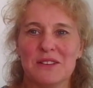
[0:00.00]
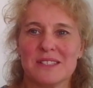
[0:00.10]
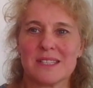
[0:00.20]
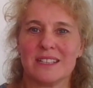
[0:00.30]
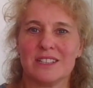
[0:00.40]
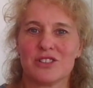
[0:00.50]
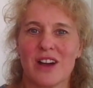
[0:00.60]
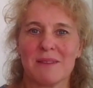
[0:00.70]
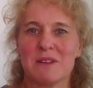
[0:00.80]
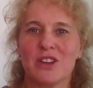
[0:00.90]
does that
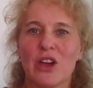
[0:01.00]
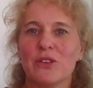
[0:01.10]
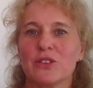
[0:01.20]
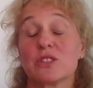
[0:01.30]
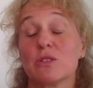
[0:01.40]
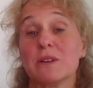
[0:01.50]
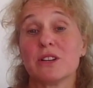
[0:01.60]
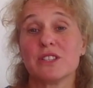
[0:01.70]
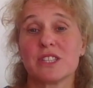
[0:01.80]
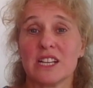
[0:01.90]
detract? But no, not at all,
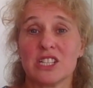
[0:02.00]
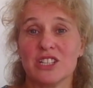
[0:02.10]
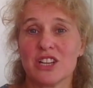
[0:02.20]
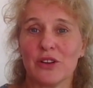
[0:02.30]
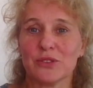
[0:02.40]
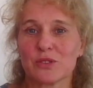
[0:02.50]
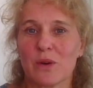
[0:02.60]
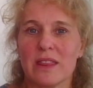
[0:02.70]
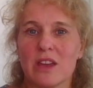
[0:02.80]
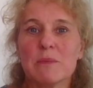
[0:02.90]
because actually Charles was
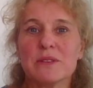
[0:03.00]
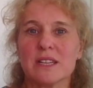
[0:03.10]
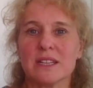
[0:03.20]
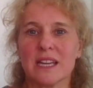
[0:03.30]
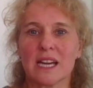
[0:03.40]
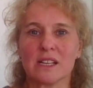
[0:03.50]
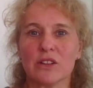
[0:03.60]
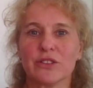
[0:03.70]
quite the opposite, and he had